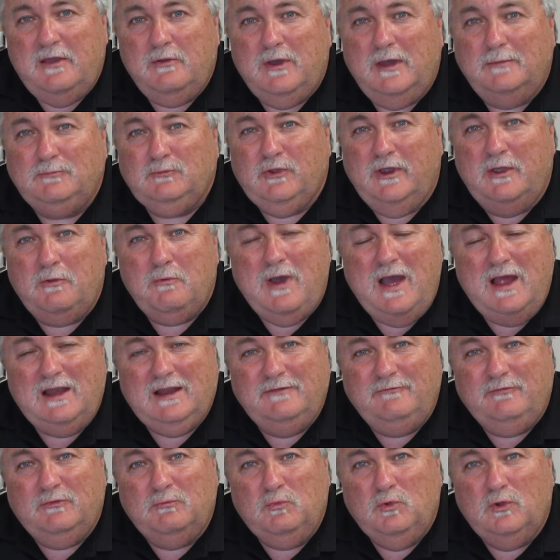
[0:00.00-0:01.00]
I'm Grant
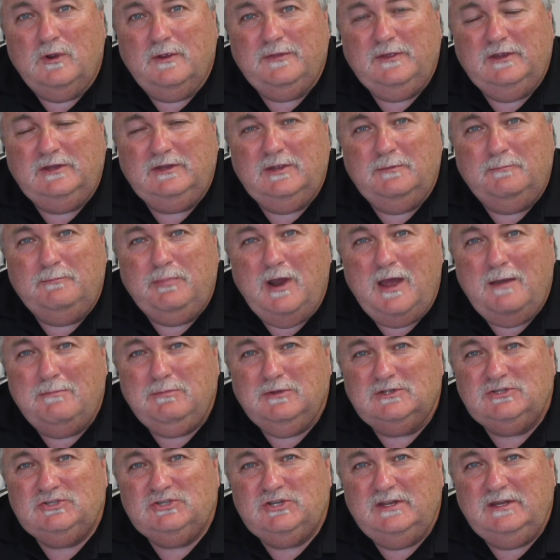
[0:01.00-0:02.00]
Wiley from Worthington
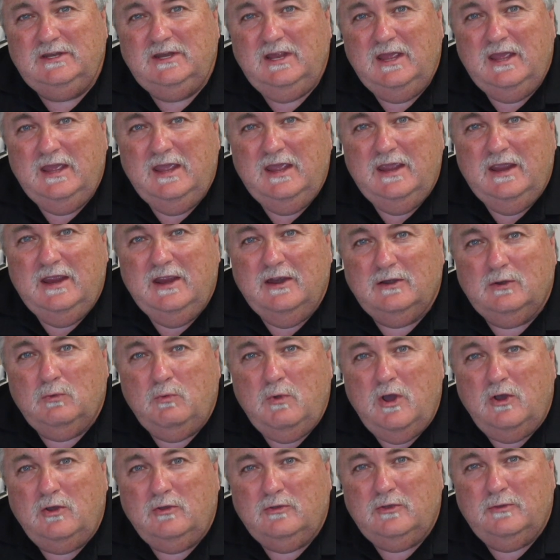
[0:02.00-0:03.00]
Publishing, here to
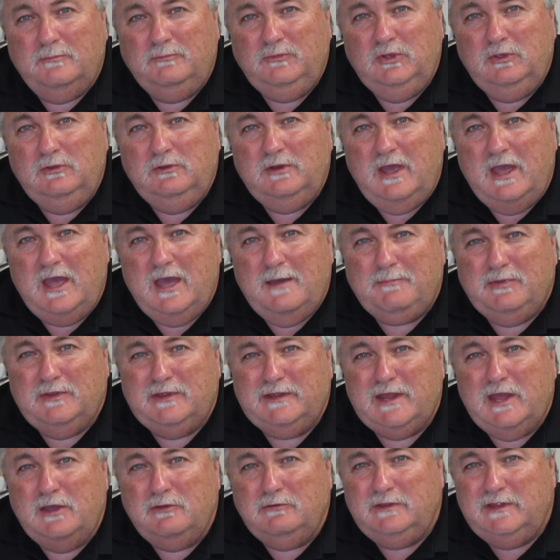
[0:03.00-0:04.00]
welcome you to
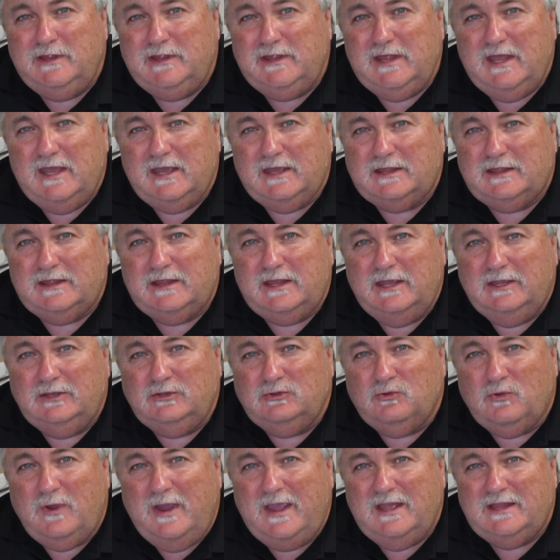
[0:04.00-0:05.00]
episode 6 in
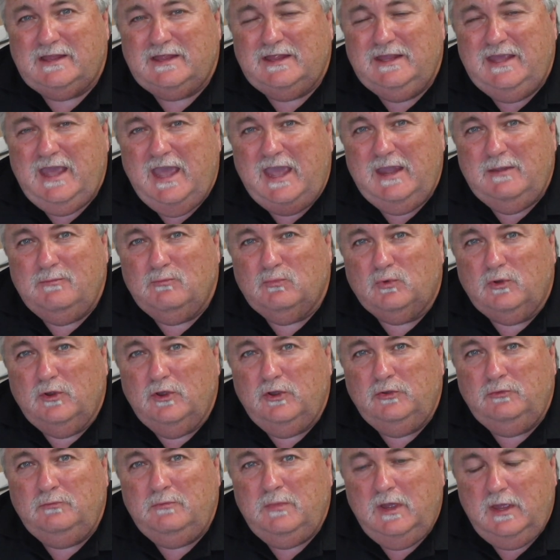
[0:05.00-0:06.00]
Grant's Game
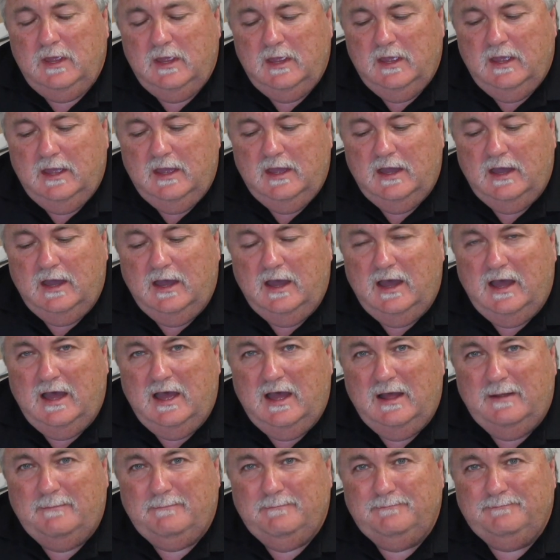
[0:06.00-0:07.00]
Room.
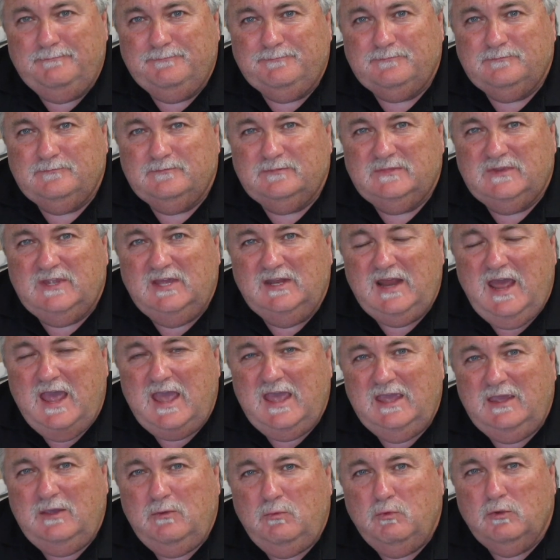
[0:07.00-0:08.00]

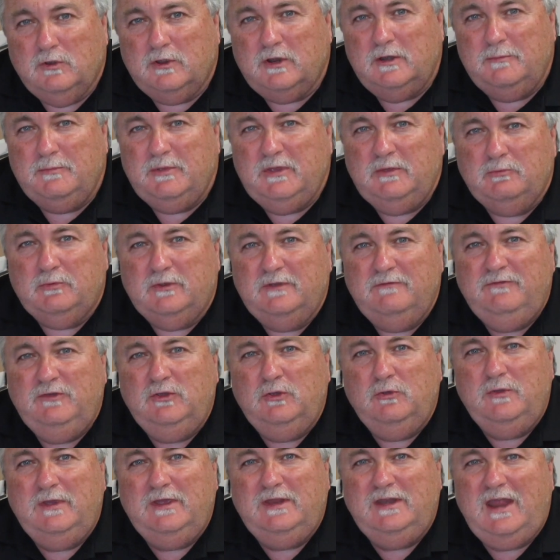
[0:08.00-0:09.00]
Today we're going to be
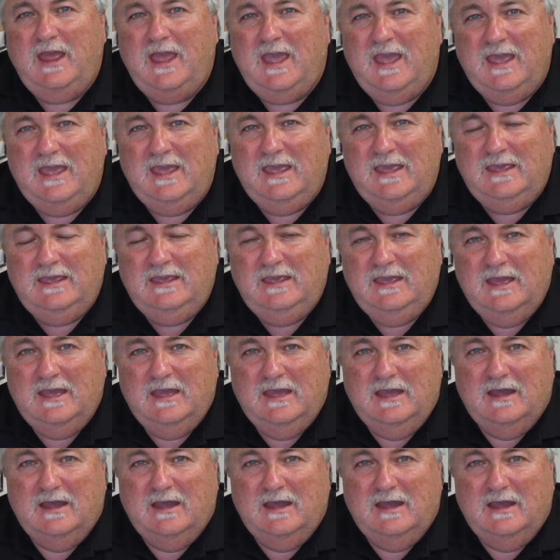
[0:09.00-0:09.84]
reviewing a